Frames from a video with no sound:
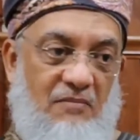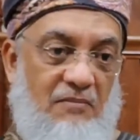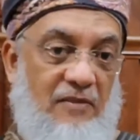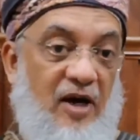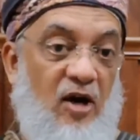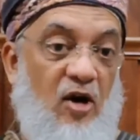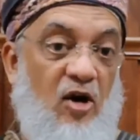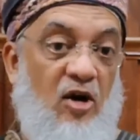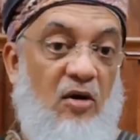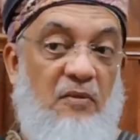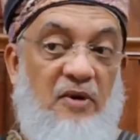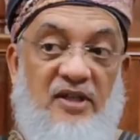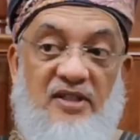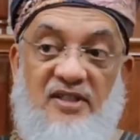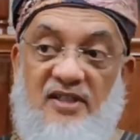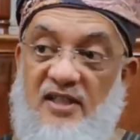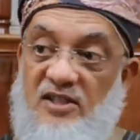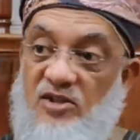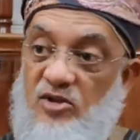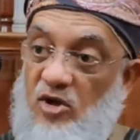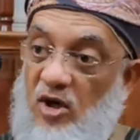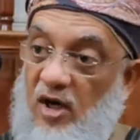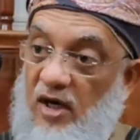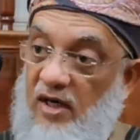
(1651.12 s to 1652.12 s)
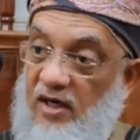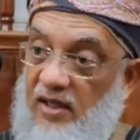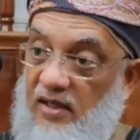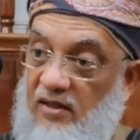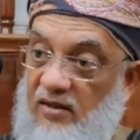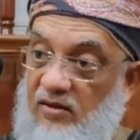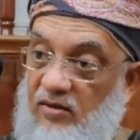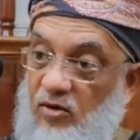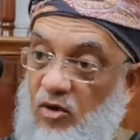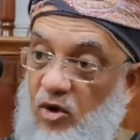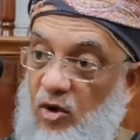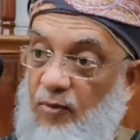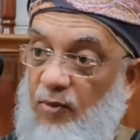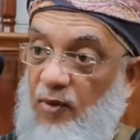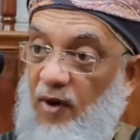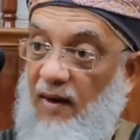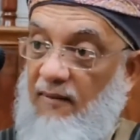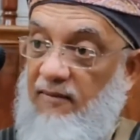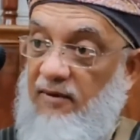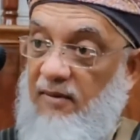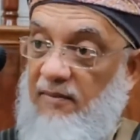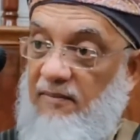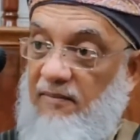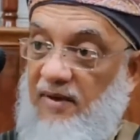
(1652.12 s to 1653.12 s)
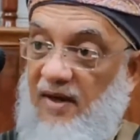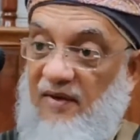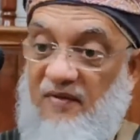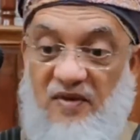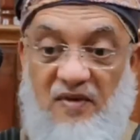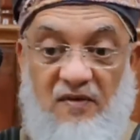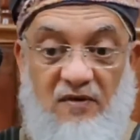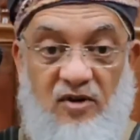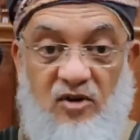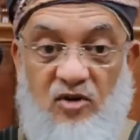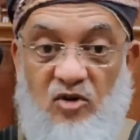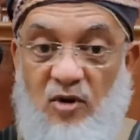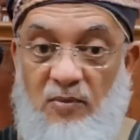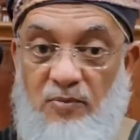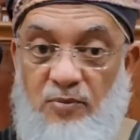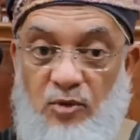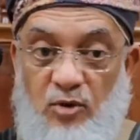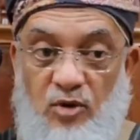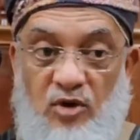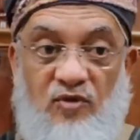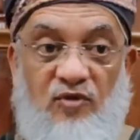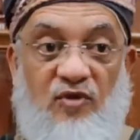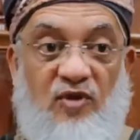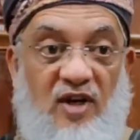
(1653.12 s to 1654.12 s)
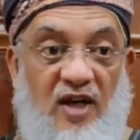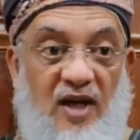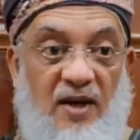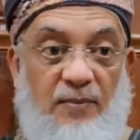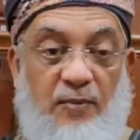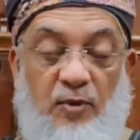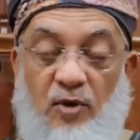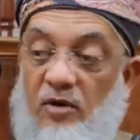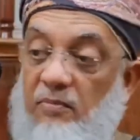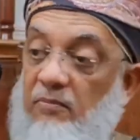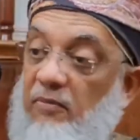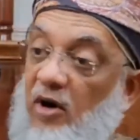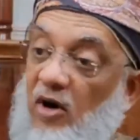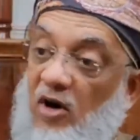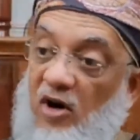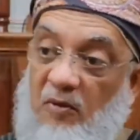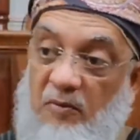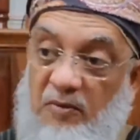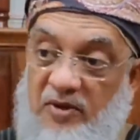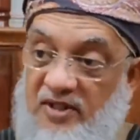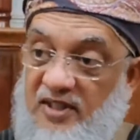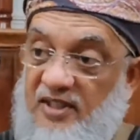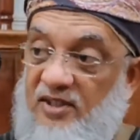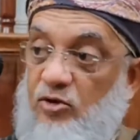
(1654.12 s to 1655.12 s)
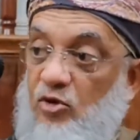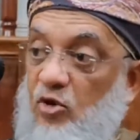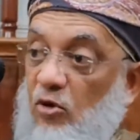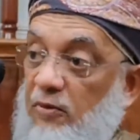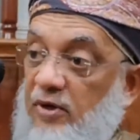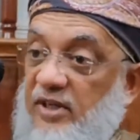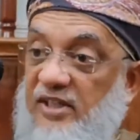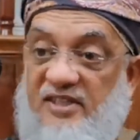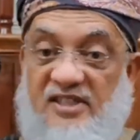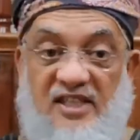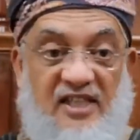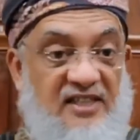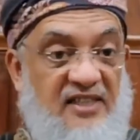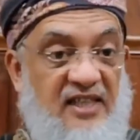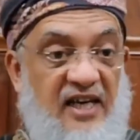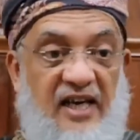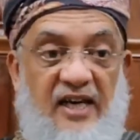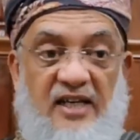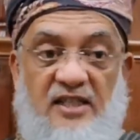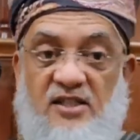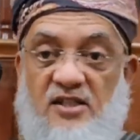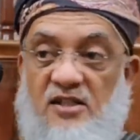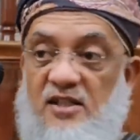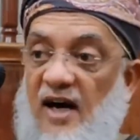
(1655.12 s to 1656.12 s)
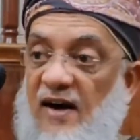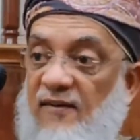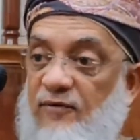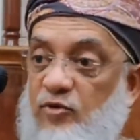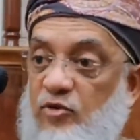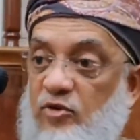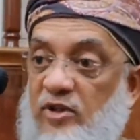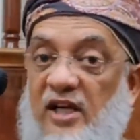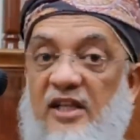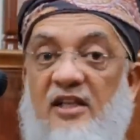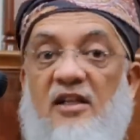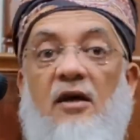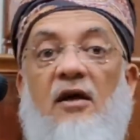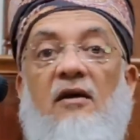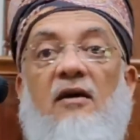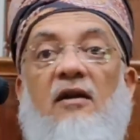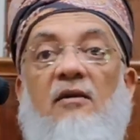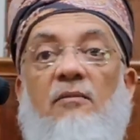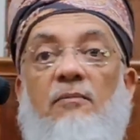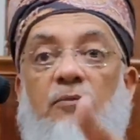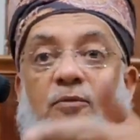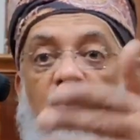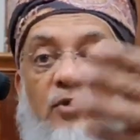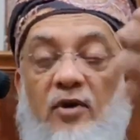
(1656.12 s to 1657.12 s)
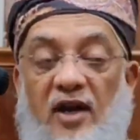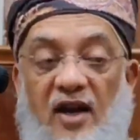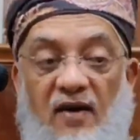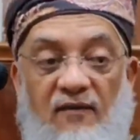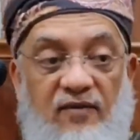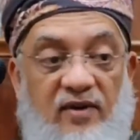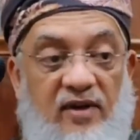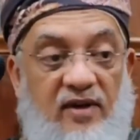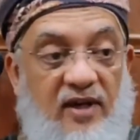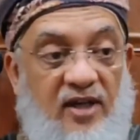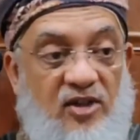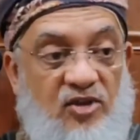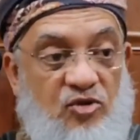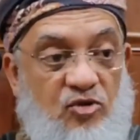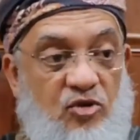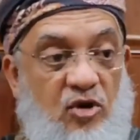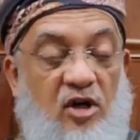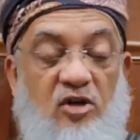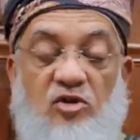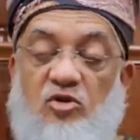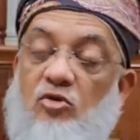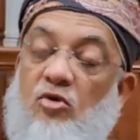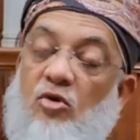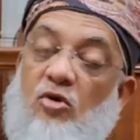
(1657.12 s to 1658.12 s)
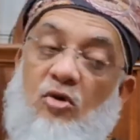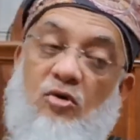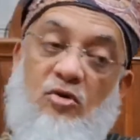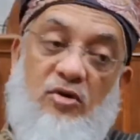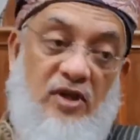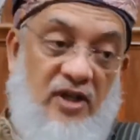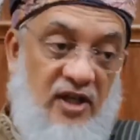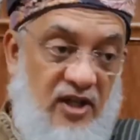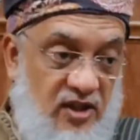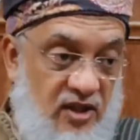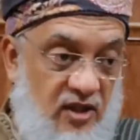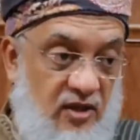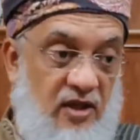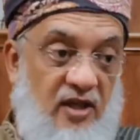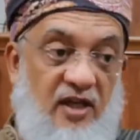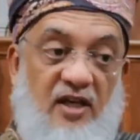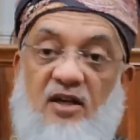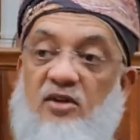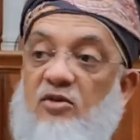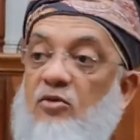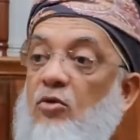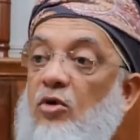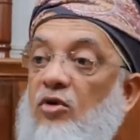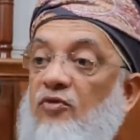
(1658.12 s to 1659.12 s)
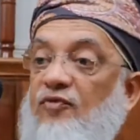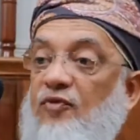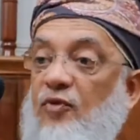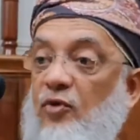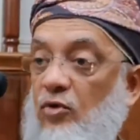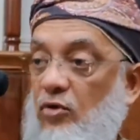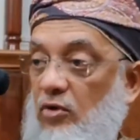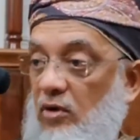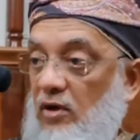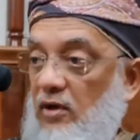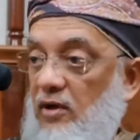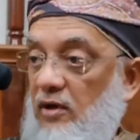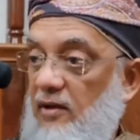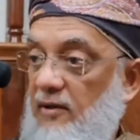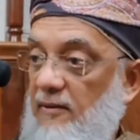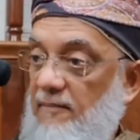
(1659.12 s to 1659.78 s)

By all means enjoy it. No problem. I've given you a beautiful airport. By all means, nobody says starve to death. There's a lovely restaurant. Oh, eat good food.